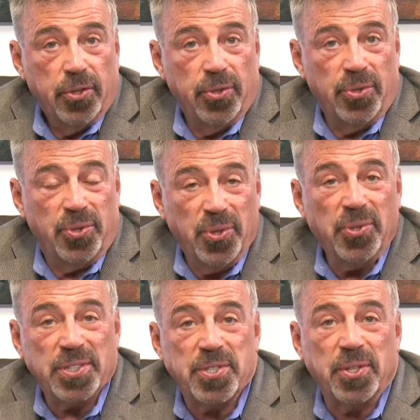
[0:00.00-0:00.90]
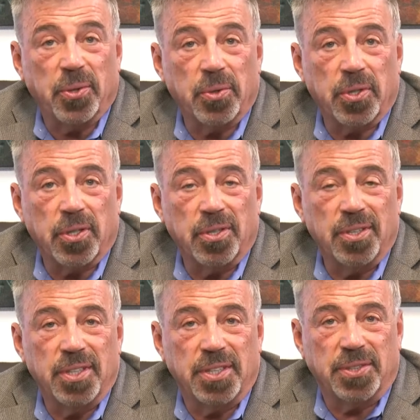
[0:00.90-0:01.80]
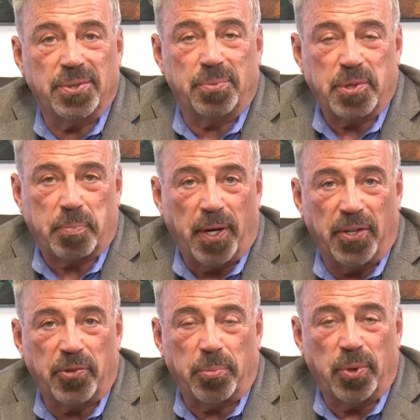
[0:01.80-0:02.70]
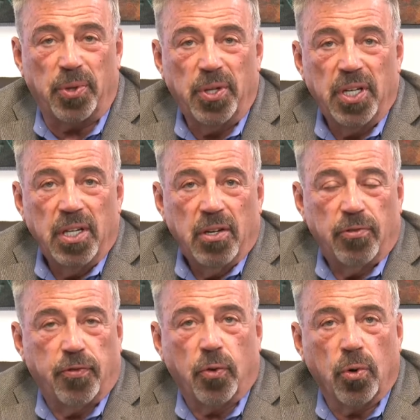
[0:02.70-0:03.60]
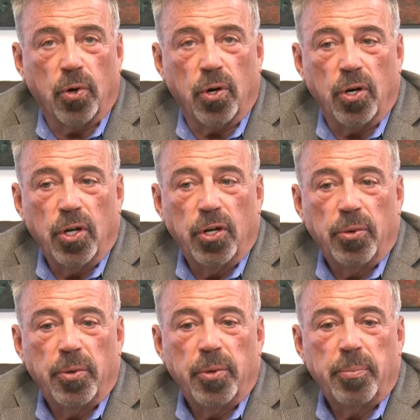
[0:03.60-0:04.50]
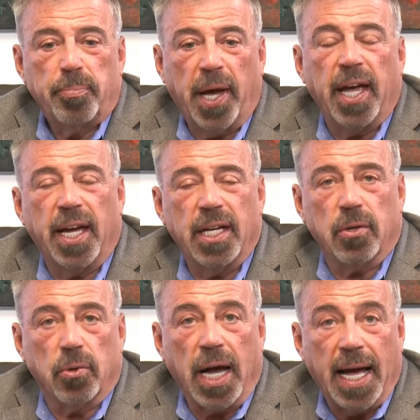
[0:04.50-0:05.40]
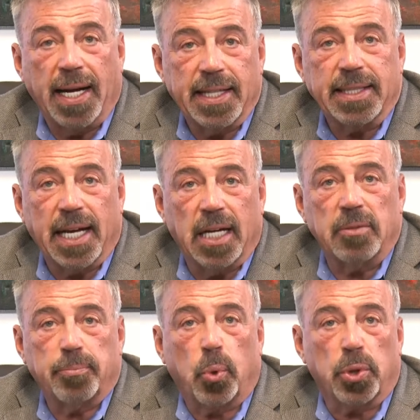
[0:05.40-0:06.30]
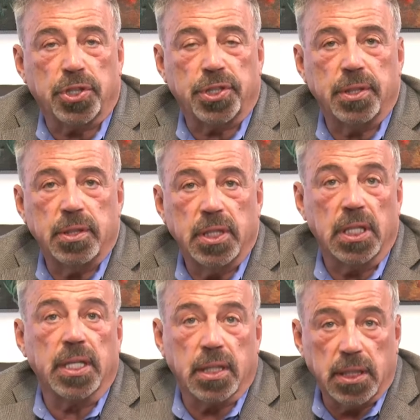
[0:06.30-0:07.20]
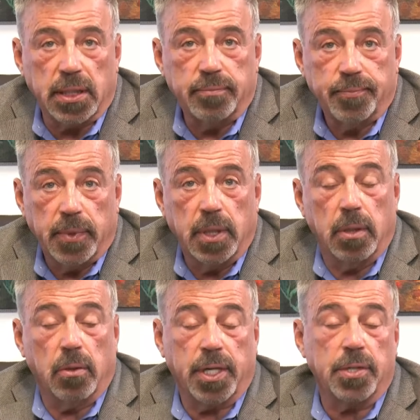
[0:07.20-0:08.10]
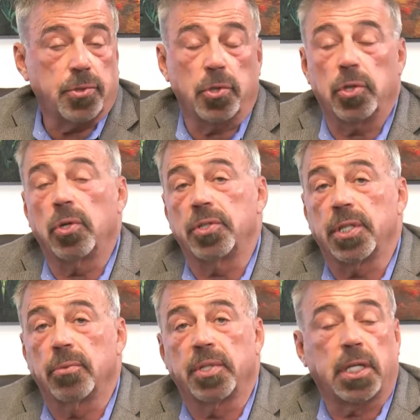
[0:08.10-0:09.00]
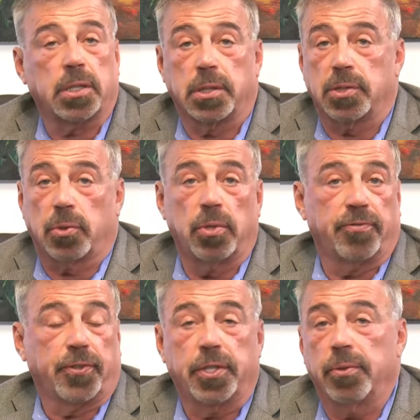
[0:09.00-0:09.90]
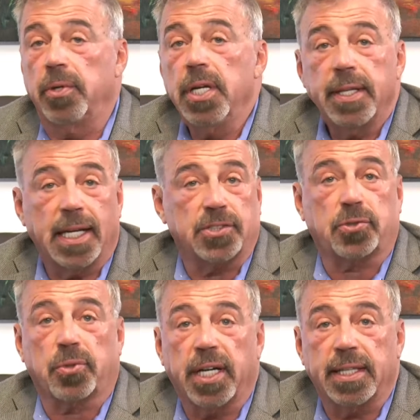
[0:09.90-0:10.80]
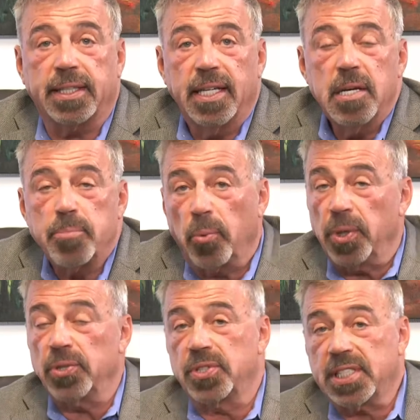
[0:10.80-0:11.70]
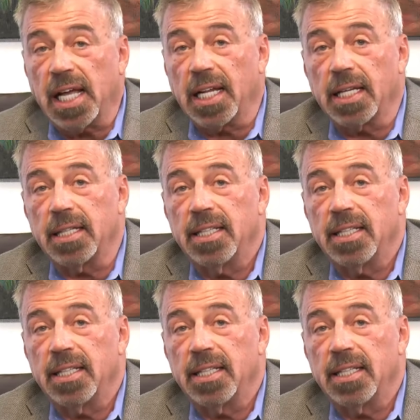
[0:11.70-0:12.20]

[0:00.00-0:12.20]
you as the owner is responsible for paying or adding that portion illegally. And okay, so you don't deal with it because it's only for you. That's great. But when you sell it,